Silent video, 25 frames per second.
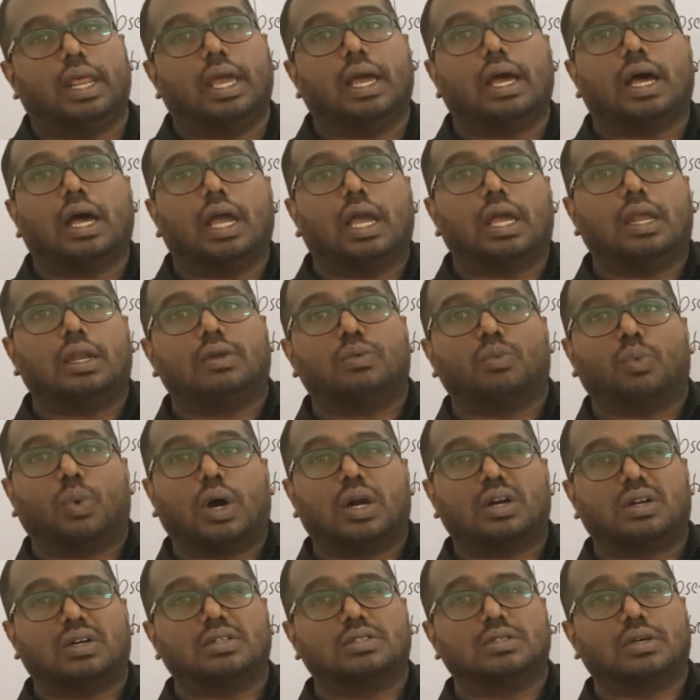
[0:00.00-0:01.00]
high,
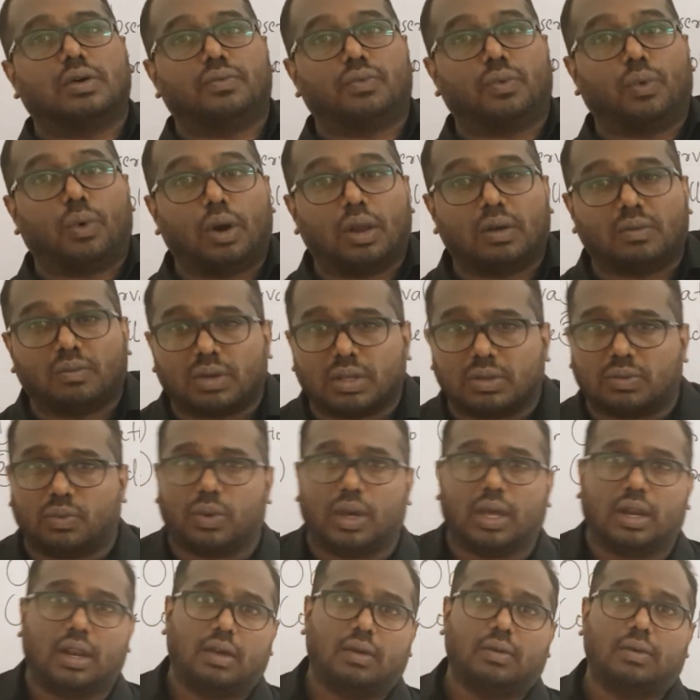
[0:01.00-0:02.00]
waters are falling with
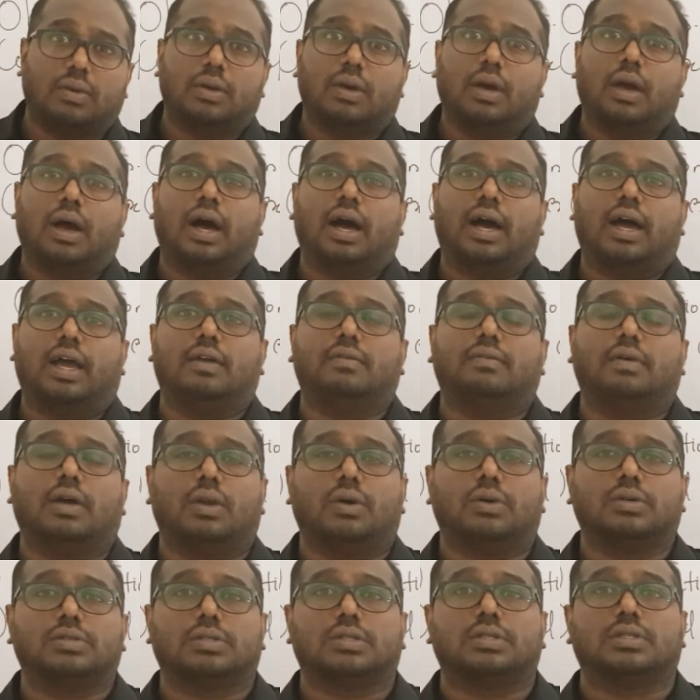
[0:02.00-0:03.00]
very high
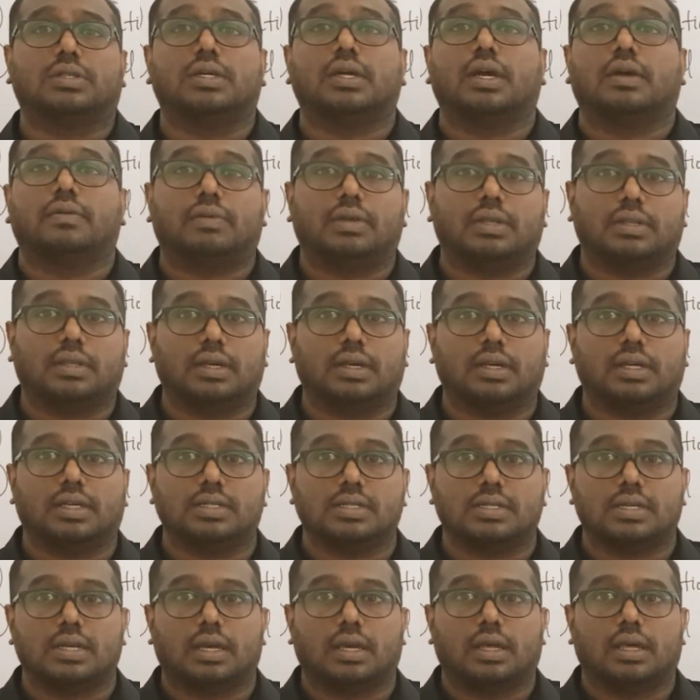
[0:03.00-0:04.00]
velocity, everything
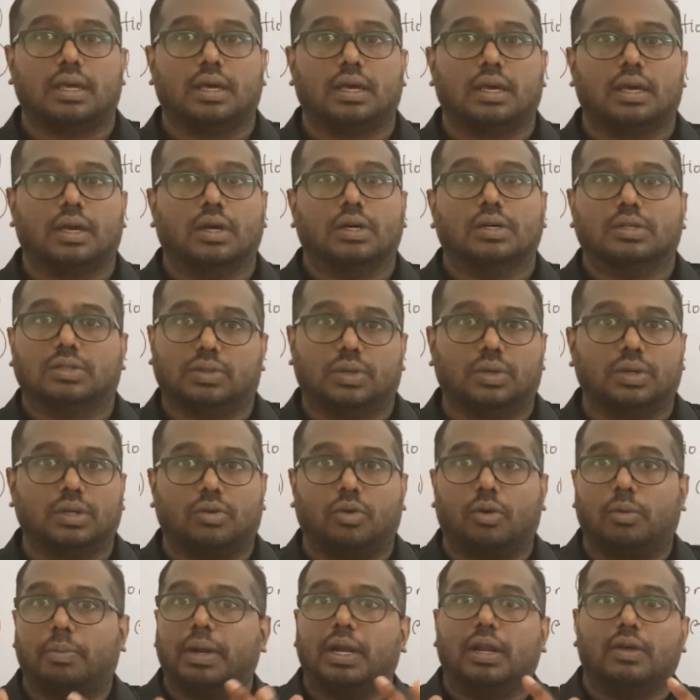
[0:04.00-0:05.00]
is there. So it
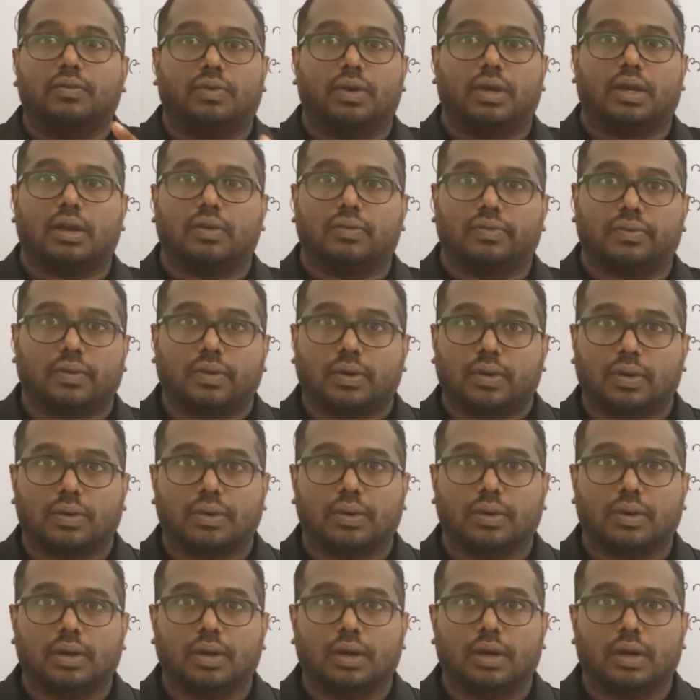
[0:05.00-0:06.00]
will be difficult for you.
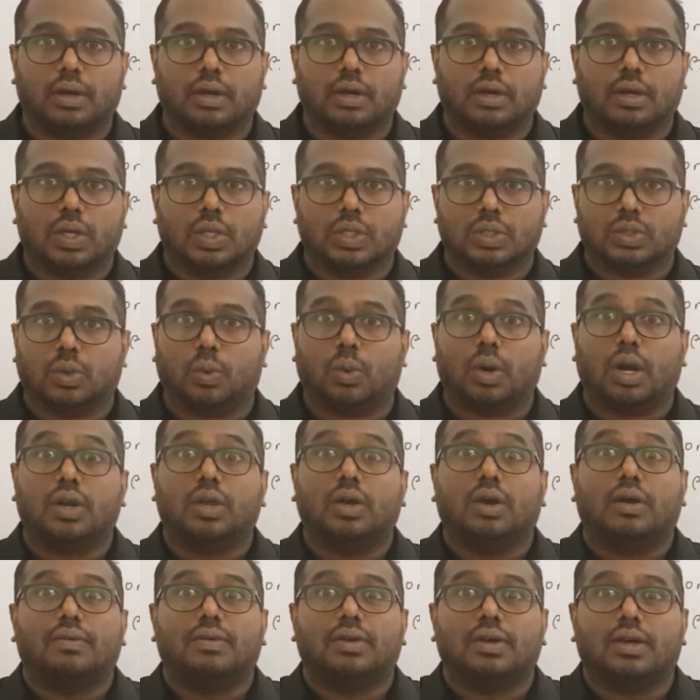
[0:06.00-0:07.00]
So what
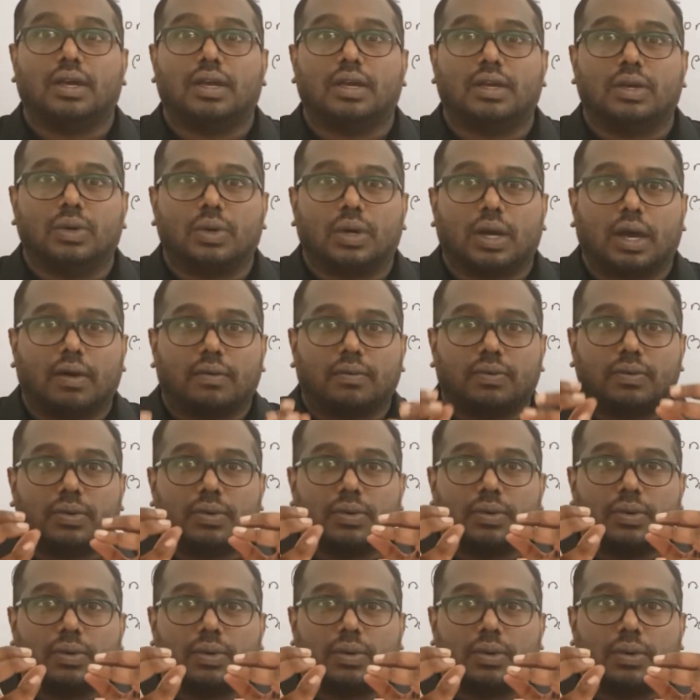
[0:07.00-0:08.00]
you are doing, you have
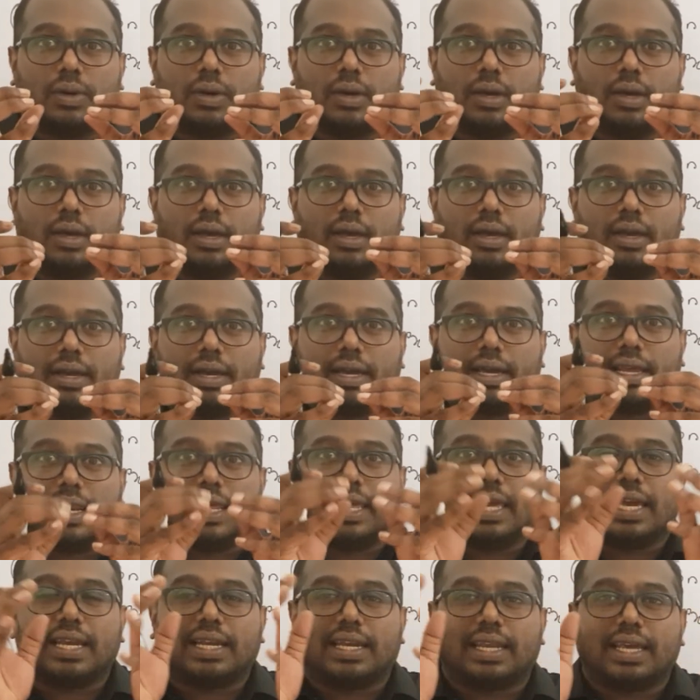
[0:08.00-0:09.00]
to
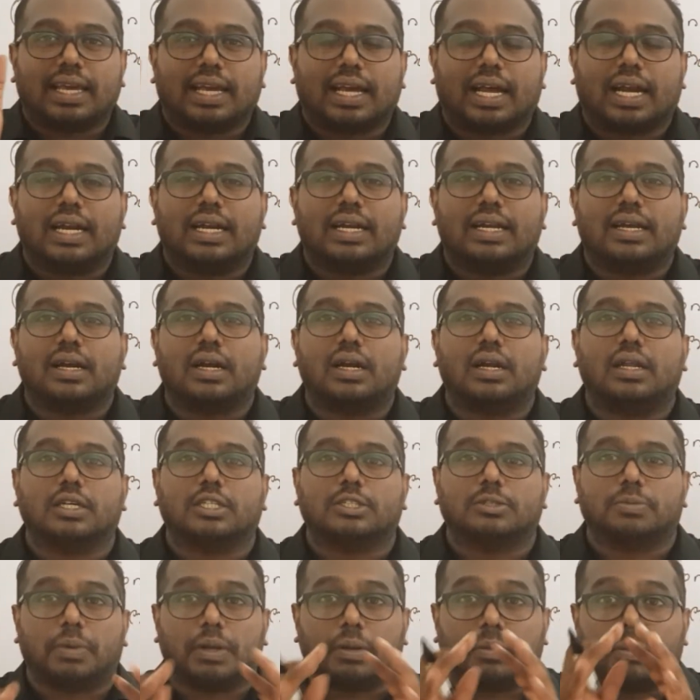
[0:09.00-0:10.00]
create a controlled
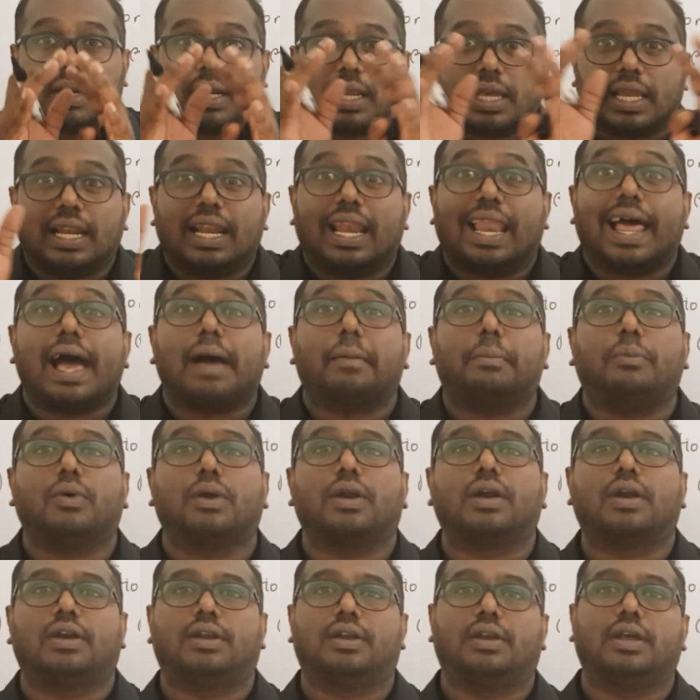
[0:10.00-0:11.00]
experiment. In
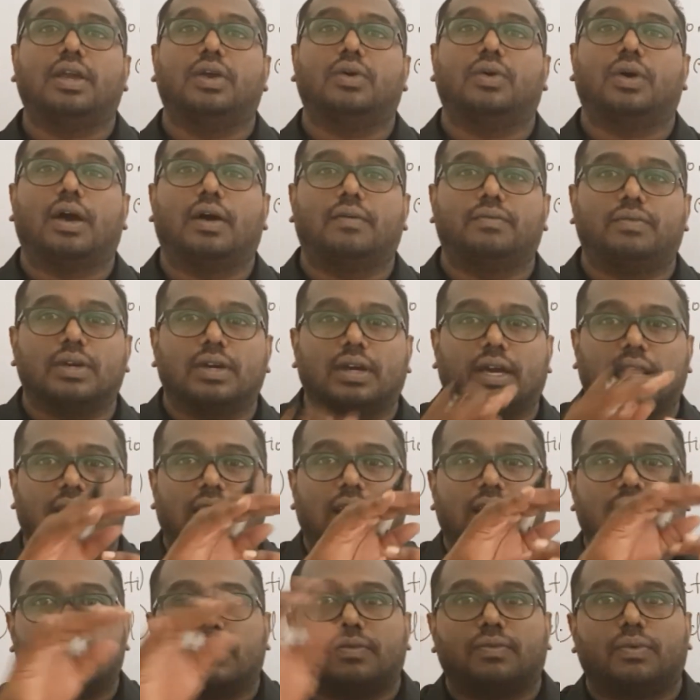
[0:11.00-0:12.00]
laboratory, you have to
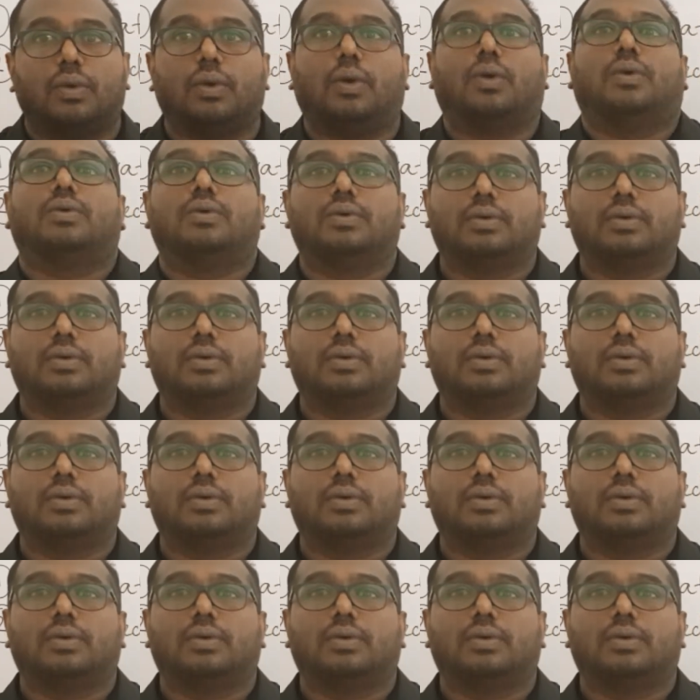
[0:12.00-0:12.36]
create a flow.